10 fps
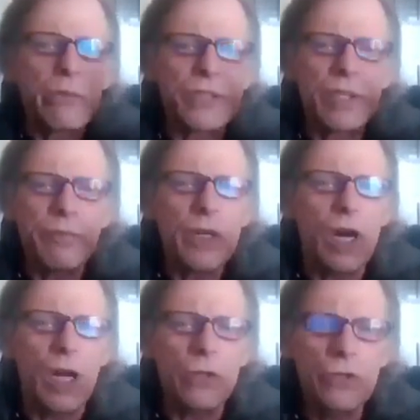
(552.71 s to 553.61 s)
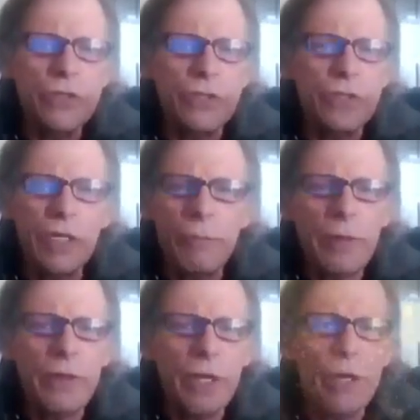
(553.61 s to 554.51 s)
It was different colors and
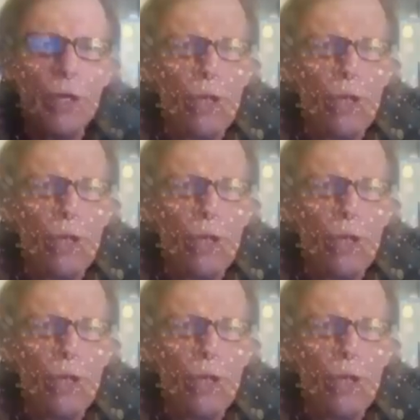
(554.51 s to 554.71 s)
everything.